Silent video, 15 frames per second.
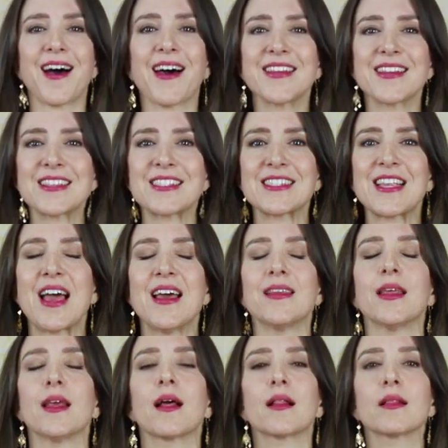
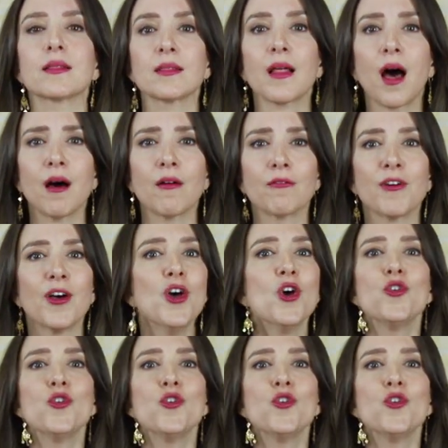understanding, love,